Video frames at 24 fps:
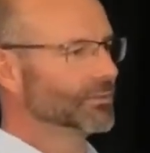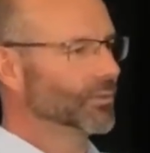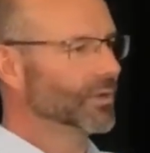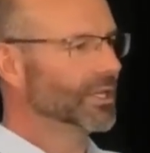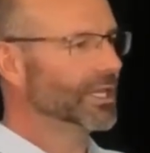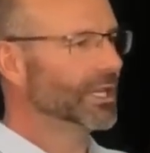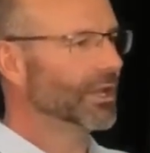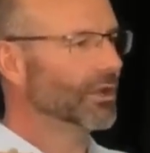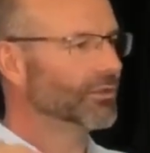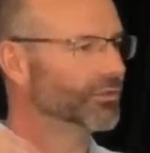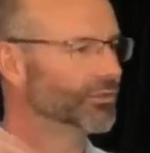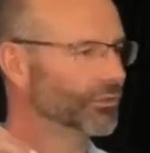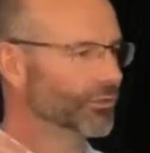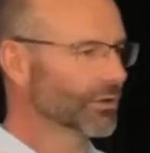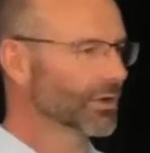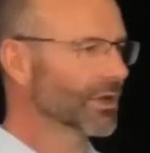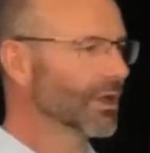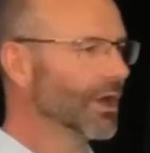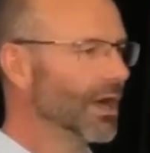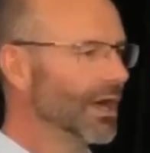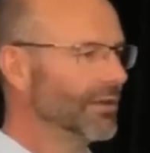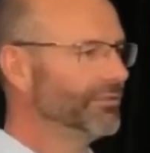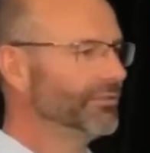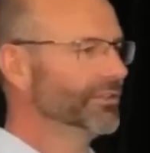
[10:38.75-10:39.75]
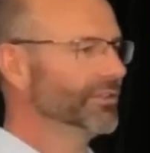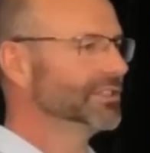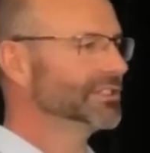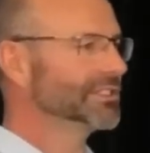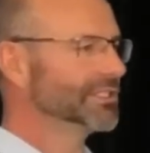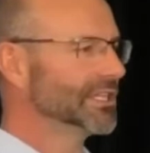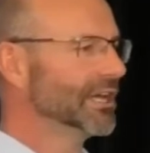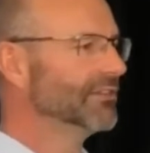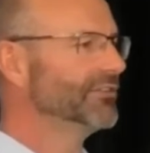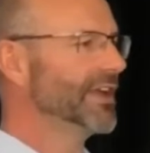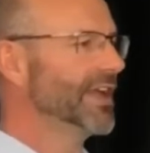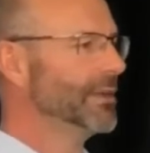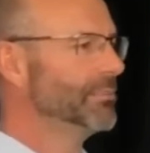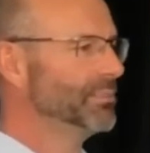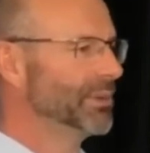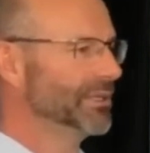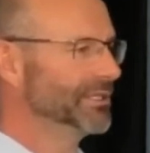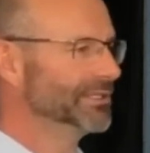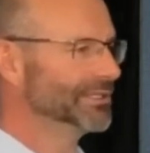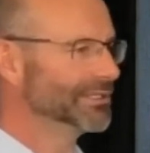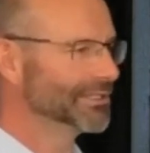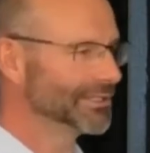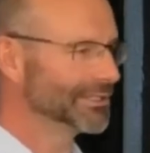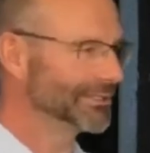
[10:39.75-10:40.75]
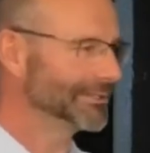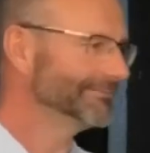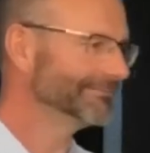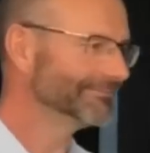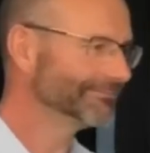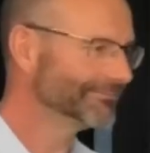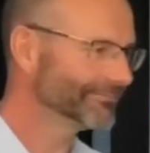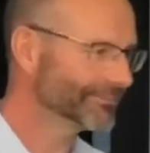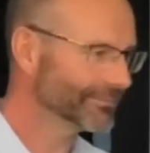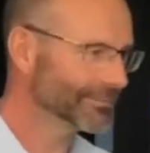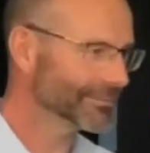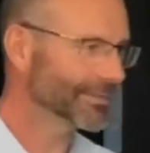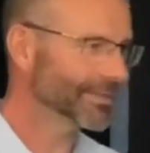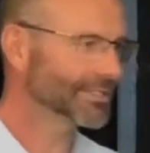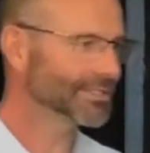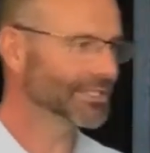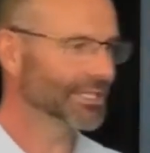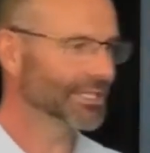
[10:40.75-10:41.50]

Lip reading: we go through life and stuff happens. Is